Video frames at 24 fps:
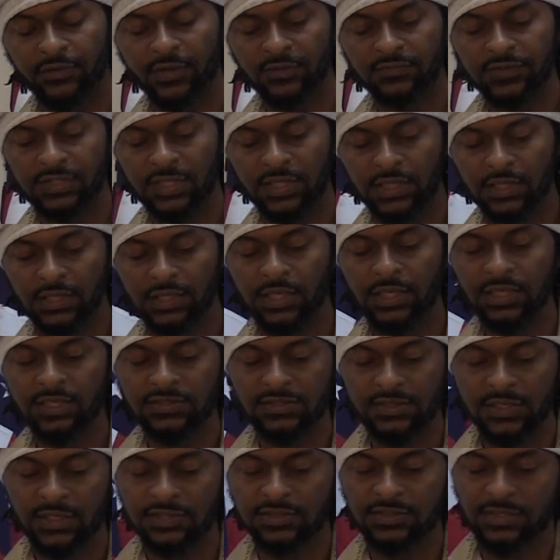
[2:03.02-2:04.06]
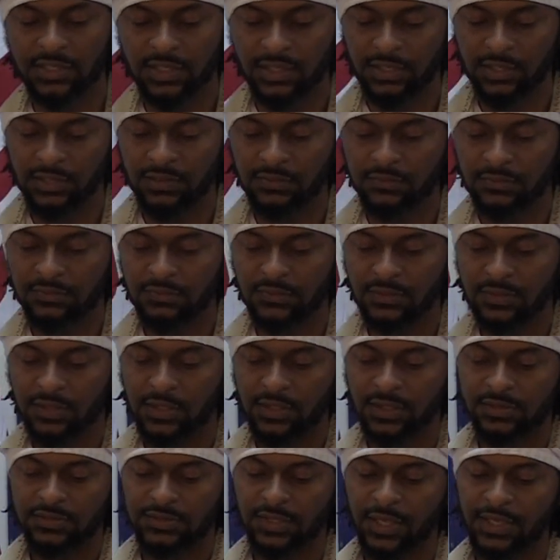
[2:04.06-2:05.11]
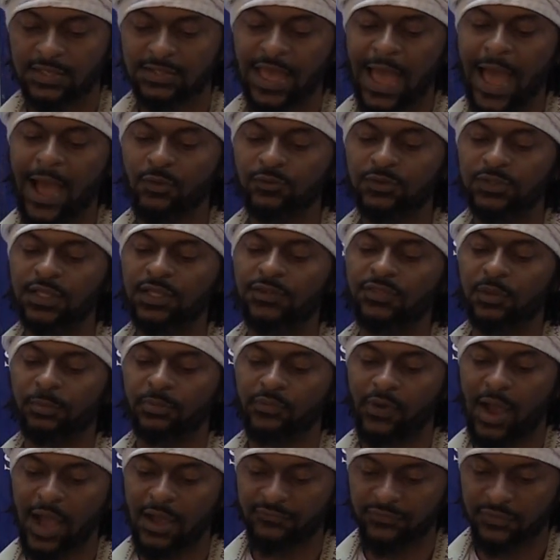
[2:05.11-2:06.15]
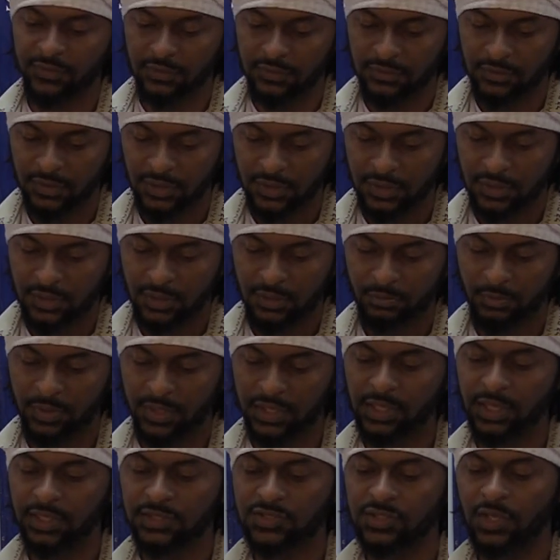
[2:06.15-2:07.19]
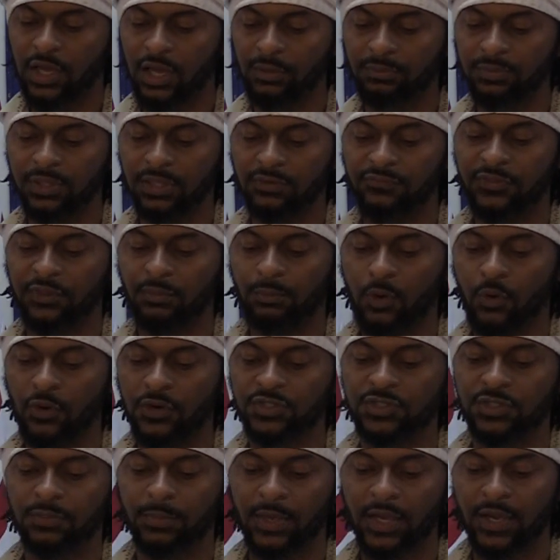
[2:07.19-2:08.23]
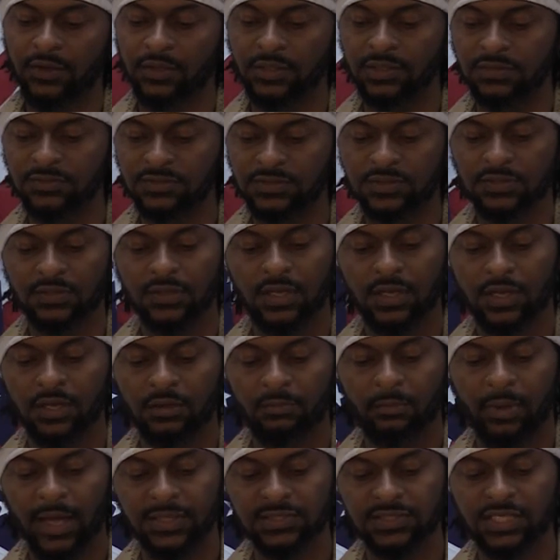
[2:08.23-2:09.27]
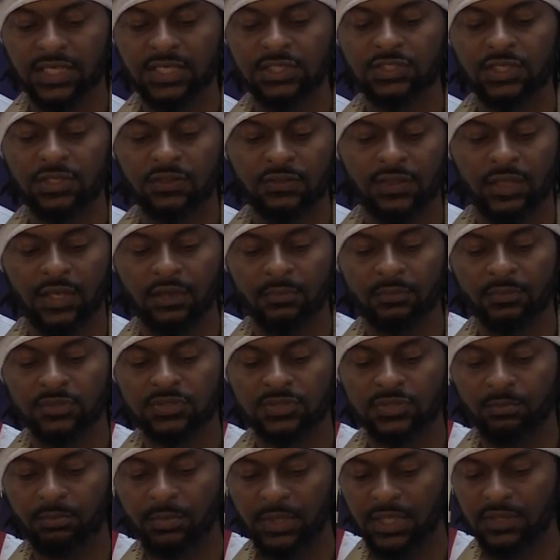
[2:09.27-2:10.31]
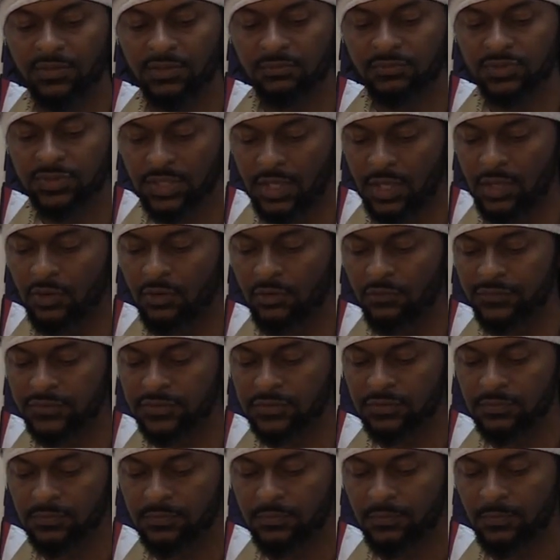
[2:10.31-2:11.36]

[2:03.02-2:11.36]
15. Key 16 says, how did the prophet begin to uplift the Moorish Americans? By teaching them to be themselves.